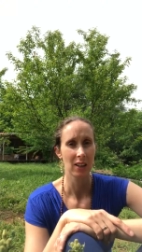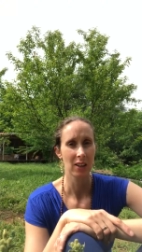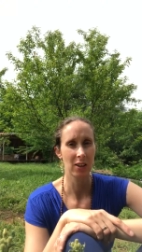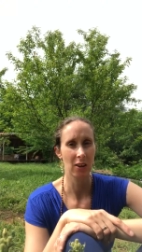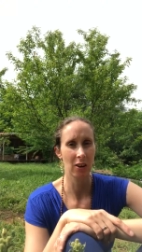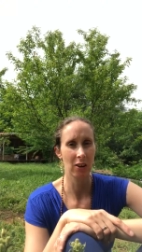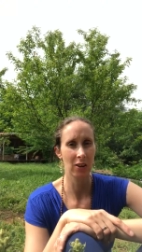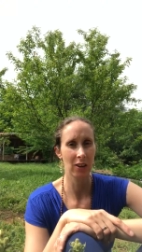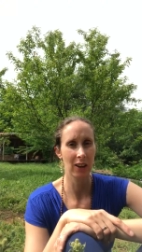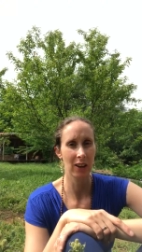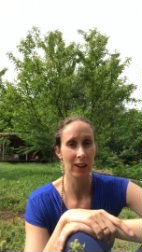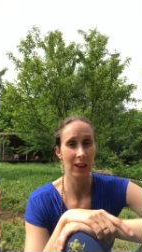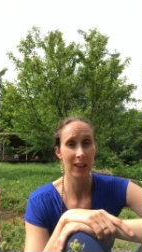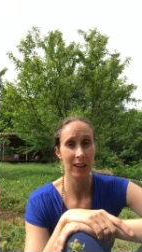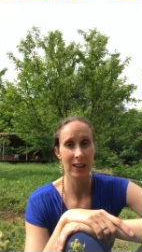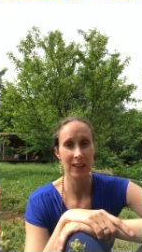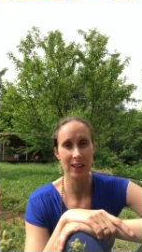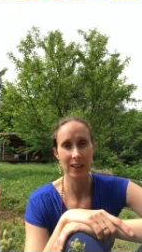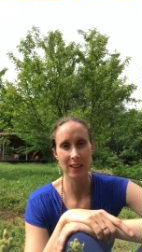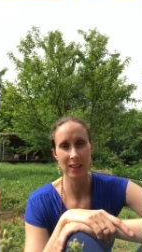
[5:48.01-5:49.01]

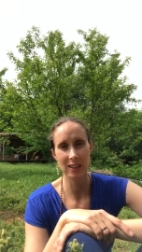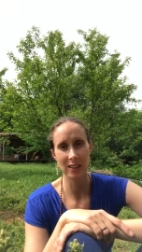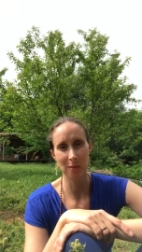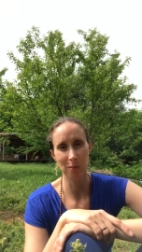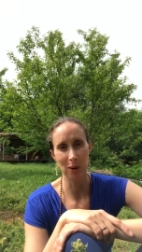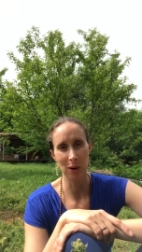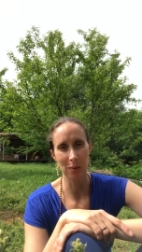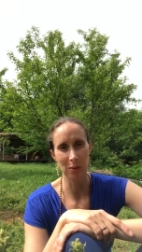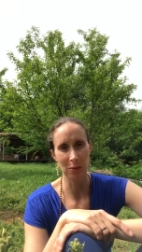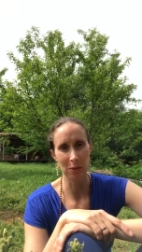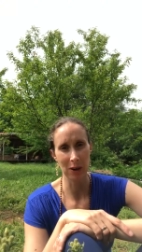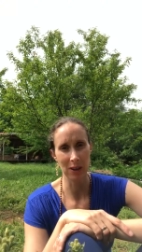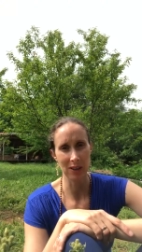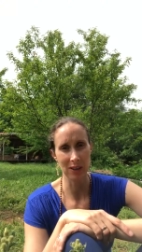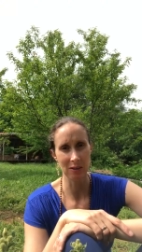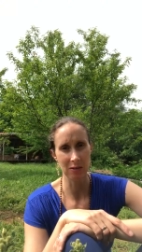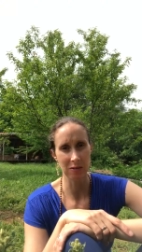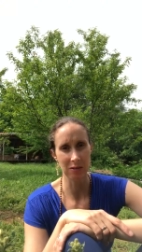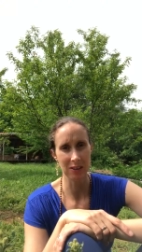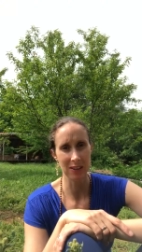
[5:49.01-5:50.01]
yoga is a
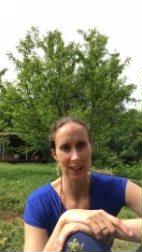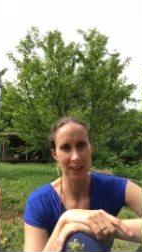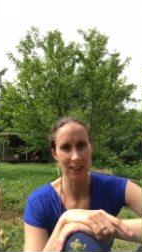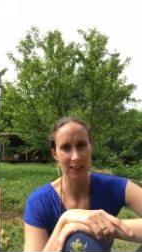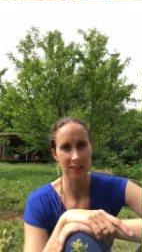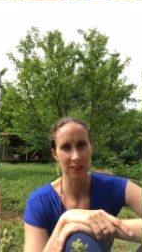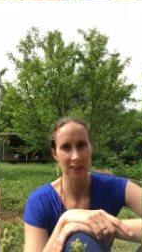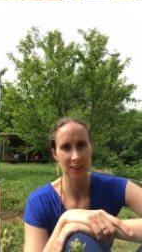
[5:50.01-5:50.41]
preparation for death.